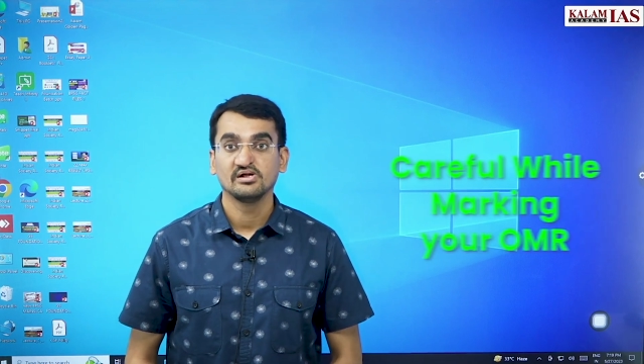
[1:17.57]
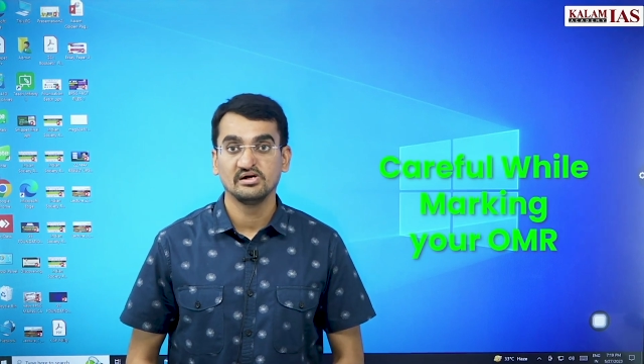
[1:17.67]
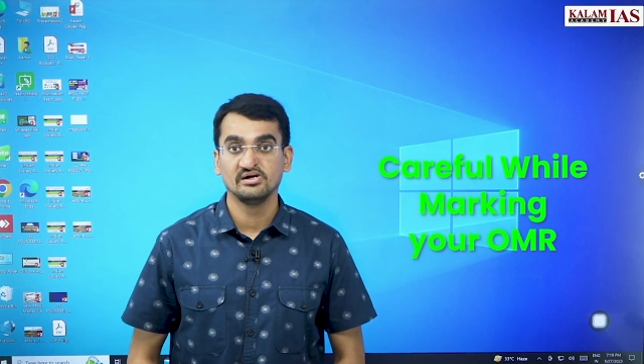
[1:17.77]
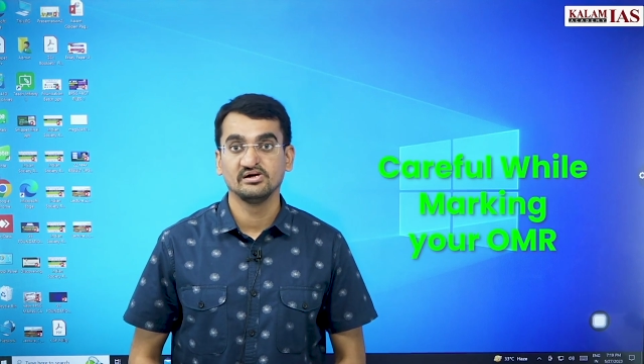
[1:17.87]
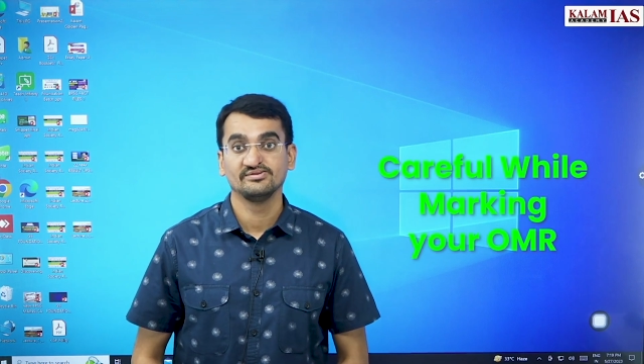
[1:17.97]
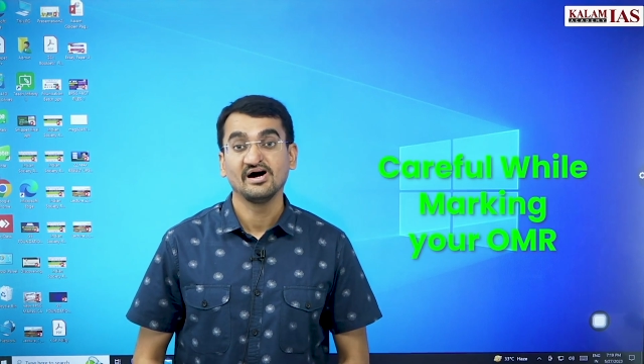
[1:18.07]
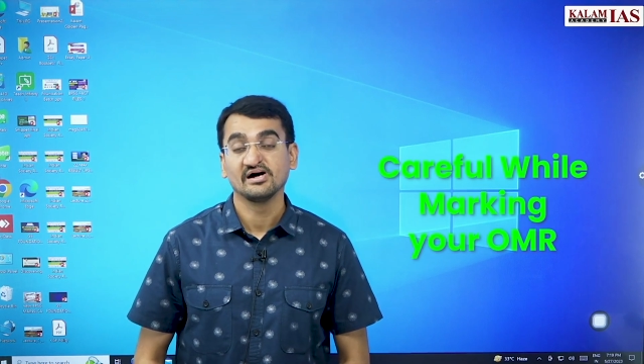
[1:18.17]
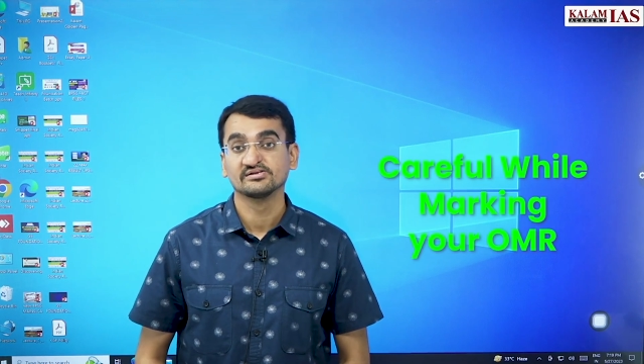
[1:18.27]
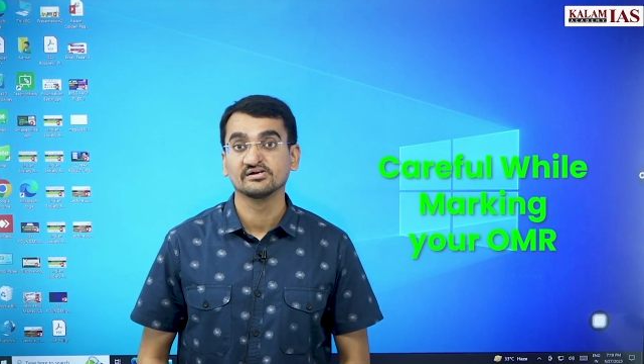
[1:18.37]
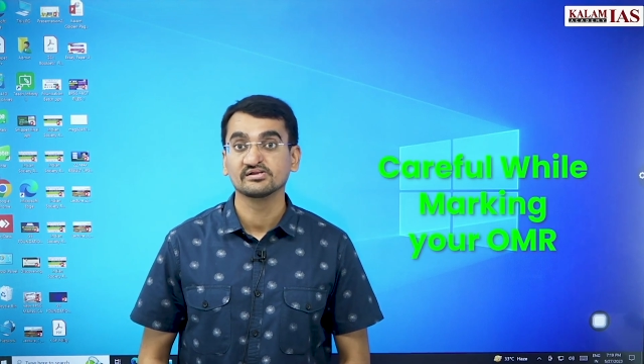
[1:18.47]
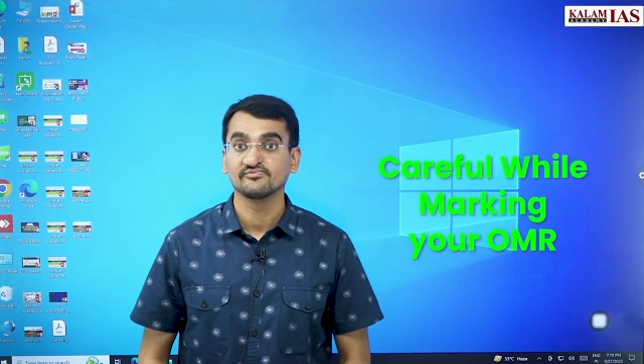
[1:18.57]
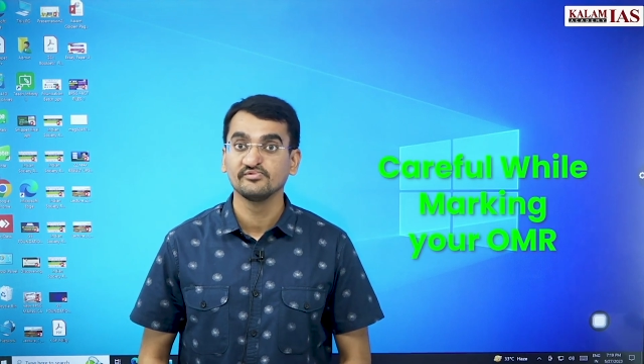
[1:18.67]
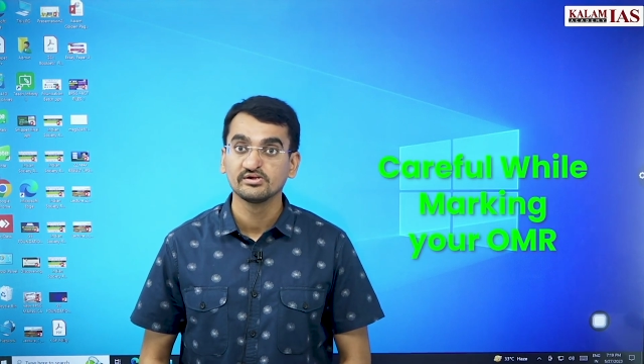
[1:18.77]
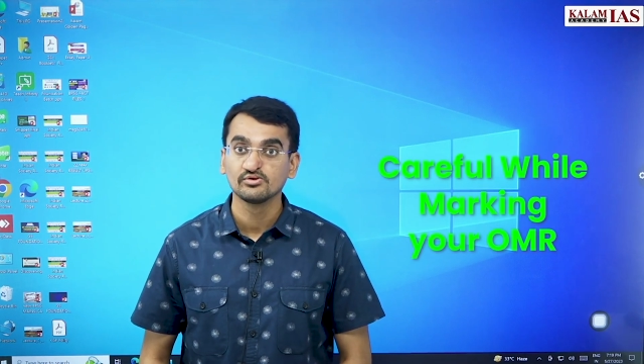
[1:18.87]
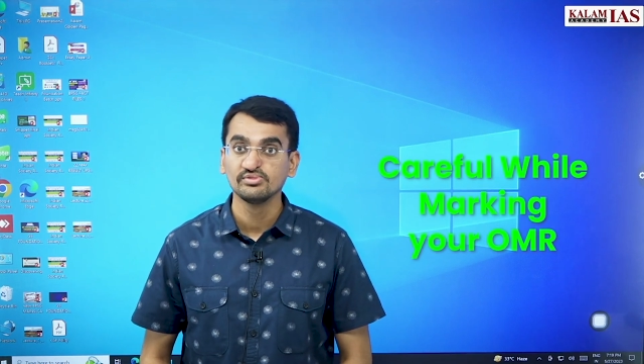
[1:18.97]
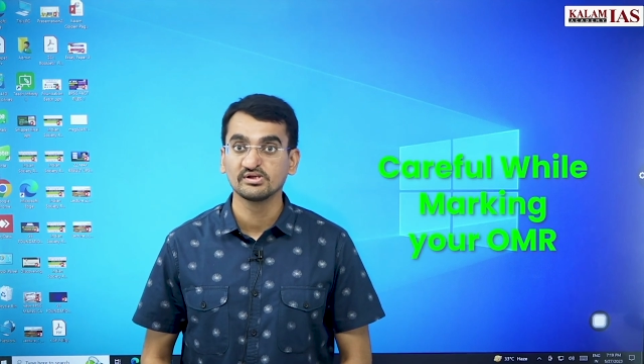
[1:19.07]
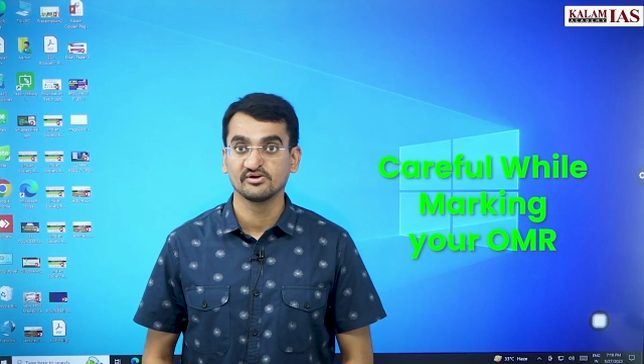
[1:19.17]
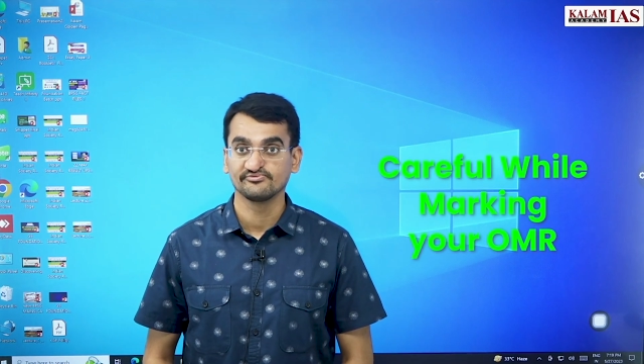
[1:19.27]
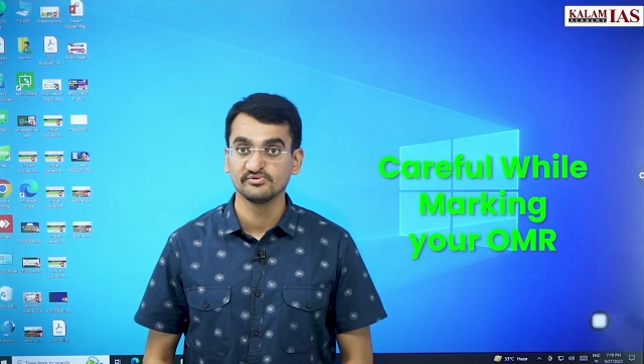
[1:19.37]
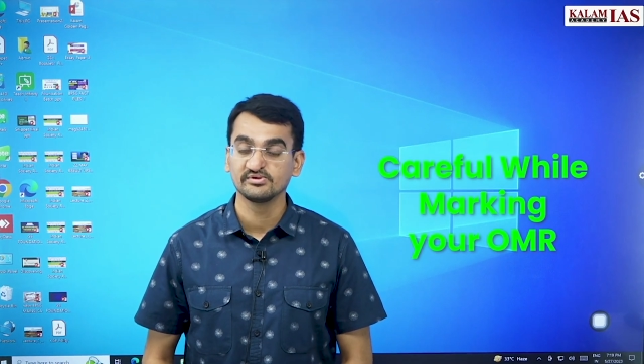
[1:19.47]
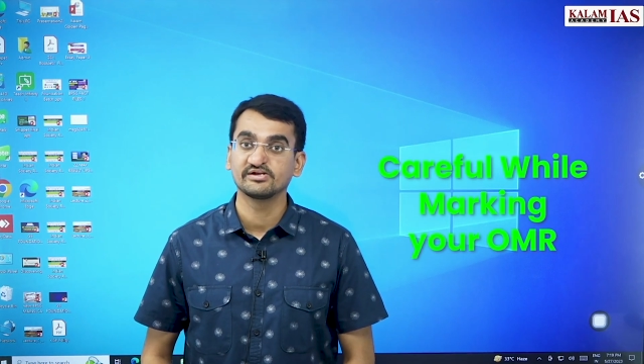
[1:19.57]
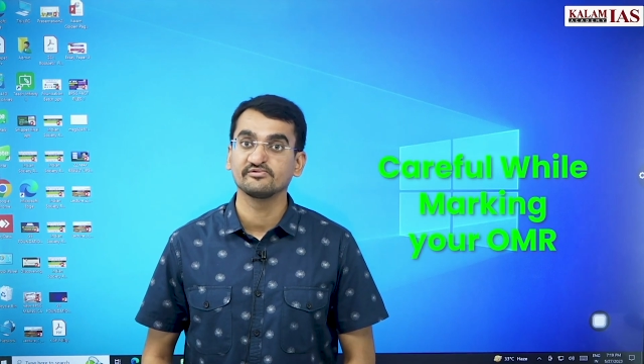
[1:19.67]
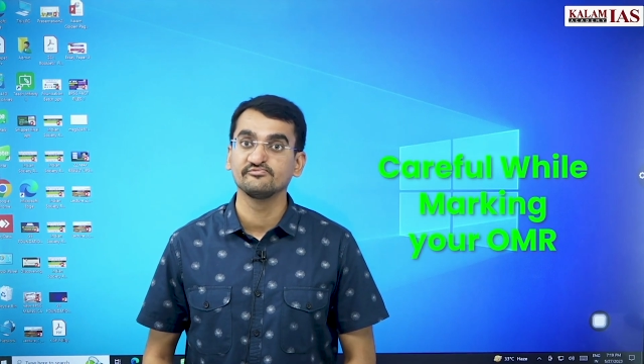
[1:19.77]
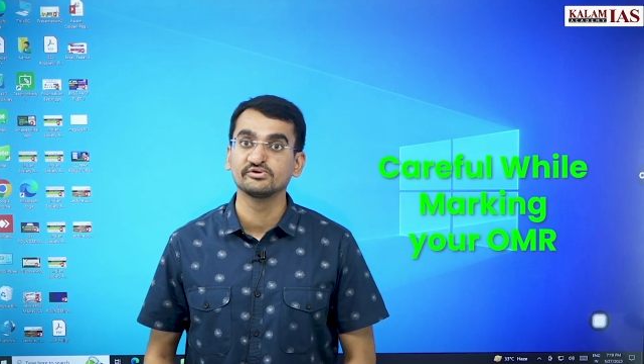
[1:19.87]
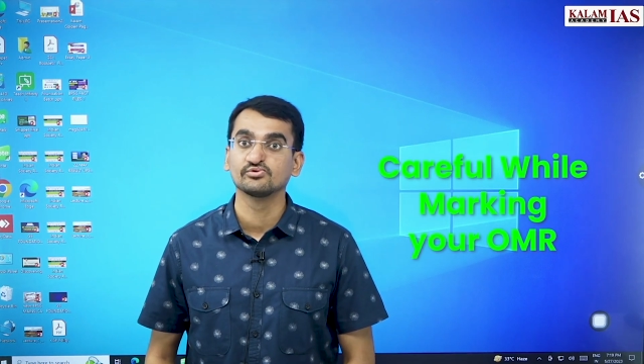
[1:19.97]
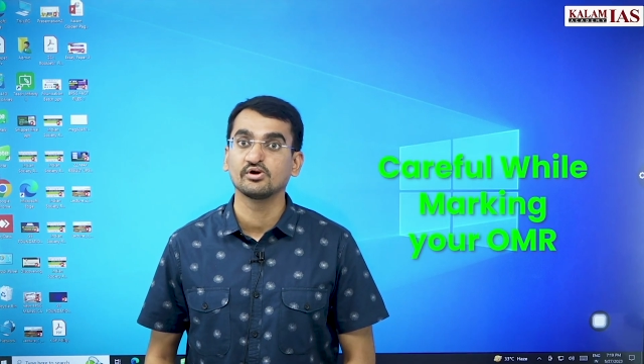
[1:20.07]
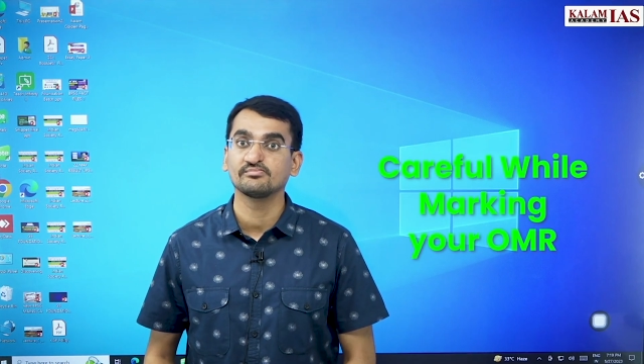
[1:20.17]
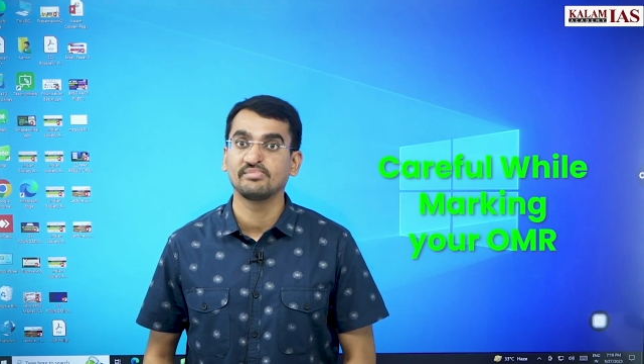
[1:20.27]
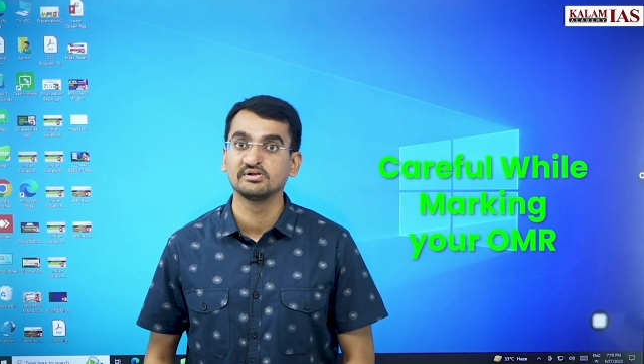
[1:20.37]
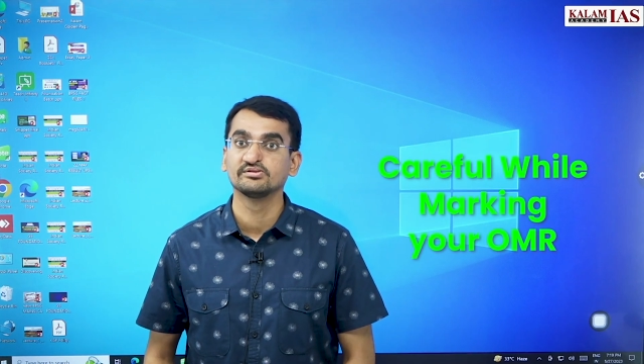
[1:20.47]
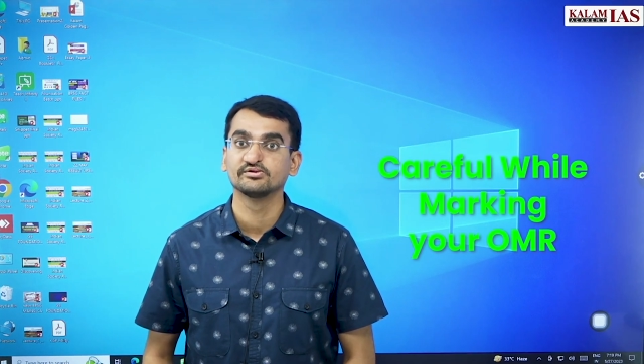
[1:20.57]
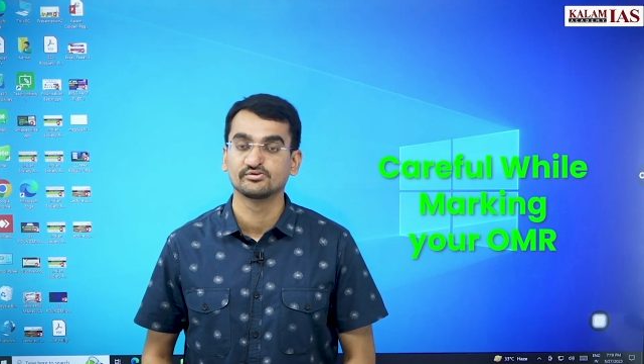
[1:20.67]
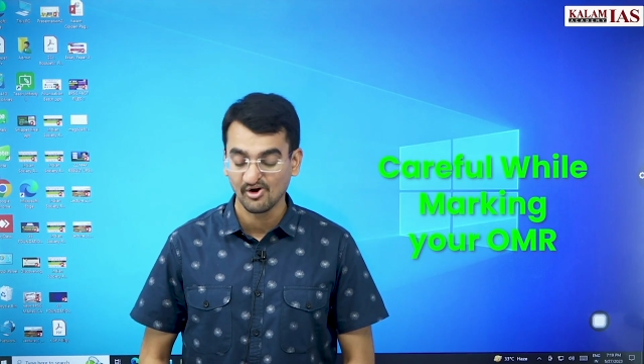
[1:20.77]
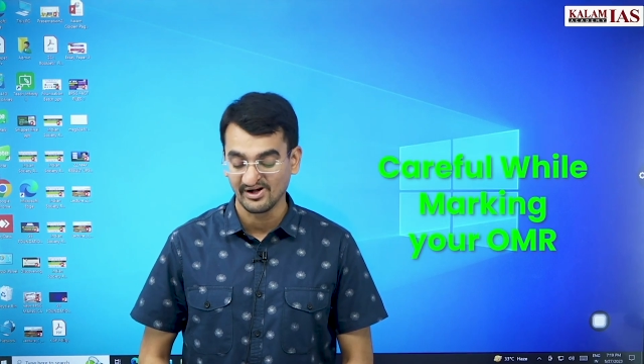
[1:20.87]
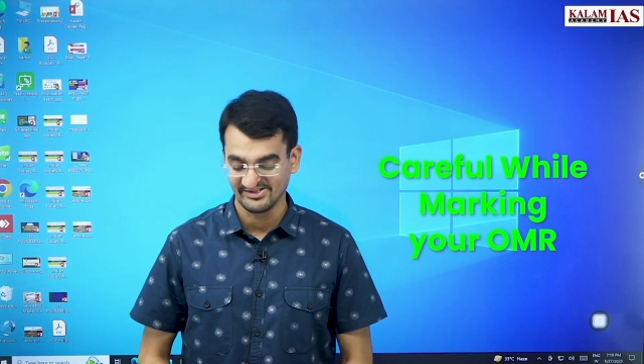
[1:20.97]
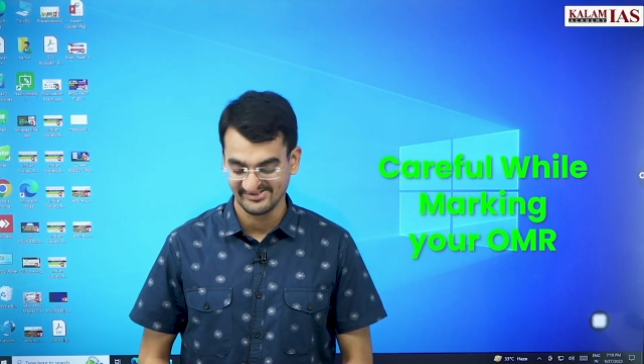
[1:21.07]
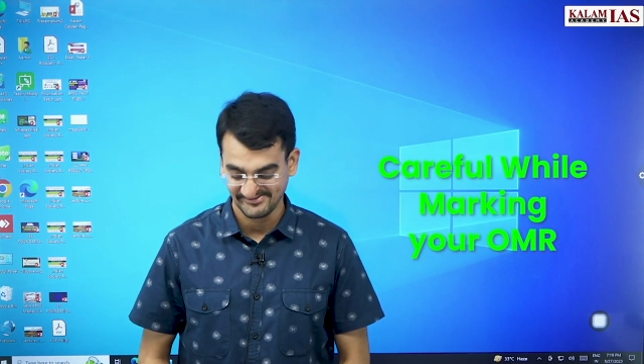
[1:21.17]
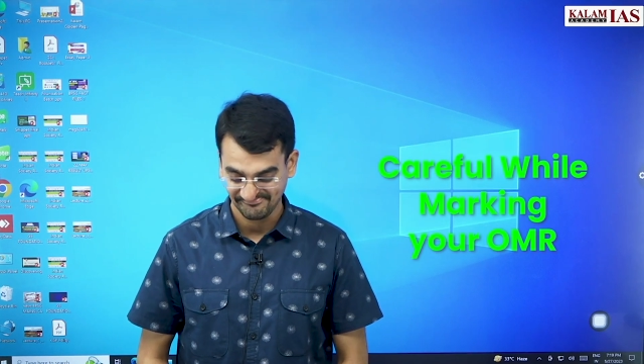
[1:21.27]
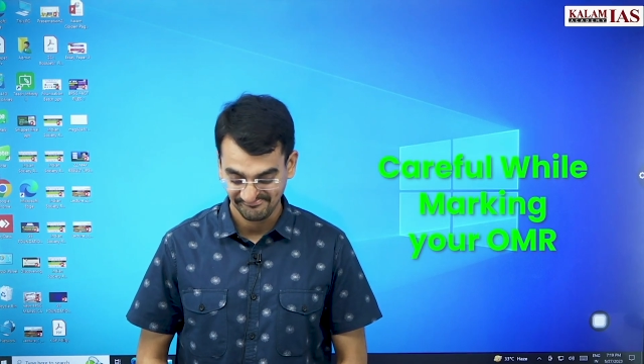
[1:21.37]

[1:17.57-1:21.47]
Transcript: uh, the answers, we need to be careful that we do not bubble the wrong answer.